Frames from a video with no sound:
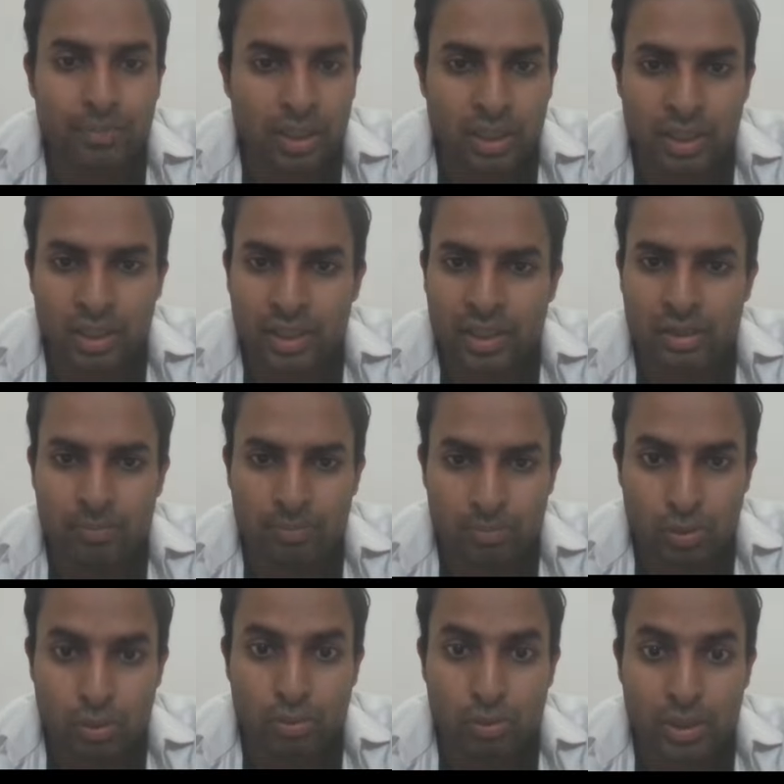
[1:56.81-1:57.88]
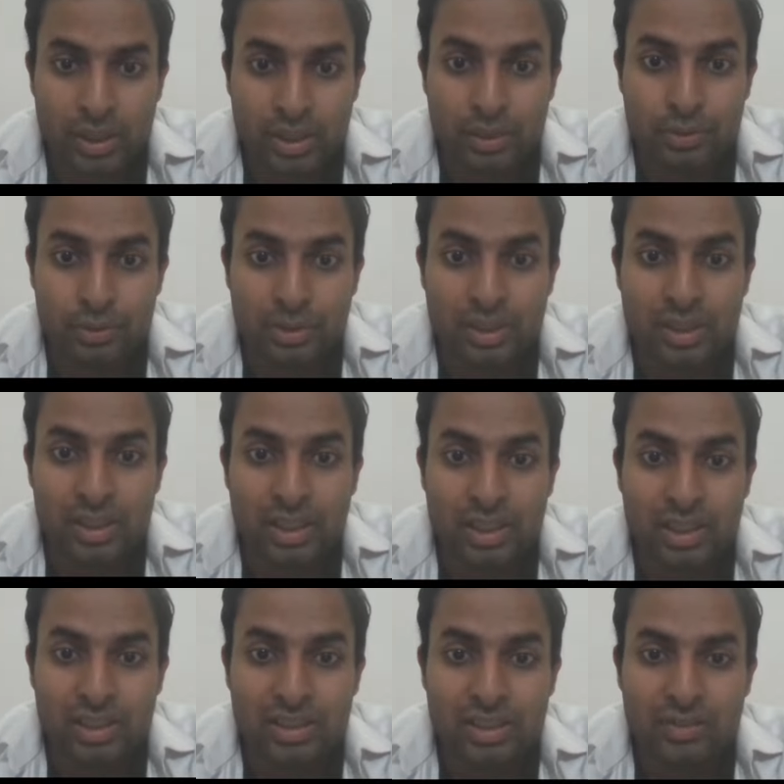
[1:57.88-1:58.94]
I don't want to go into the
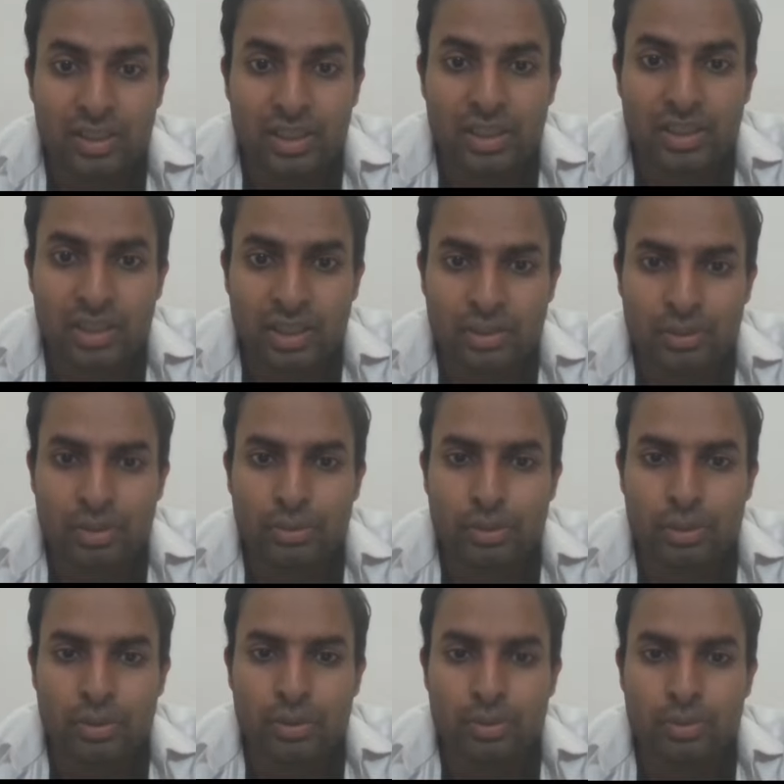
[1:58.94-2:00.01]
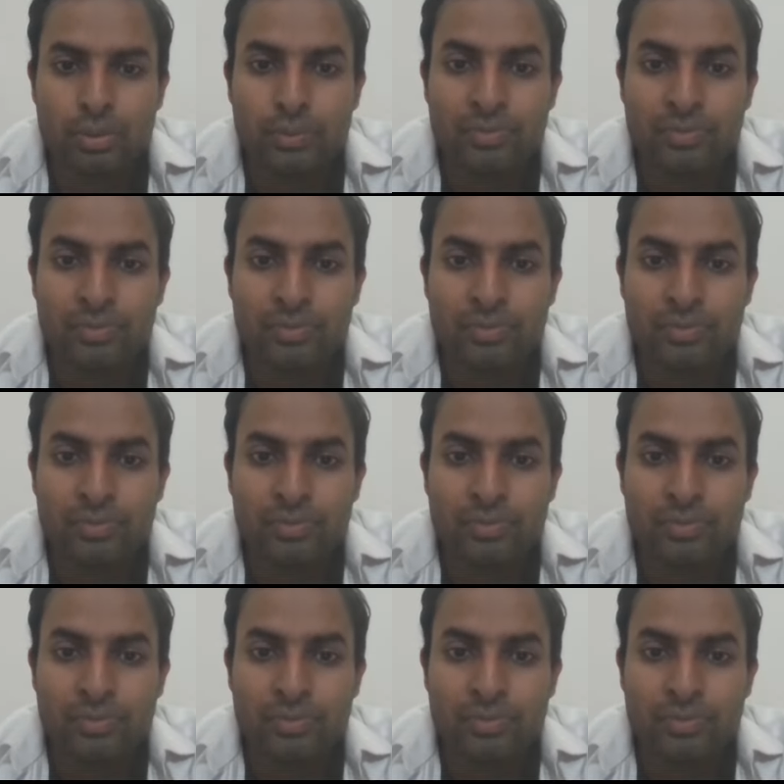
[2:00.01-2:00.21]
details of that. I just want to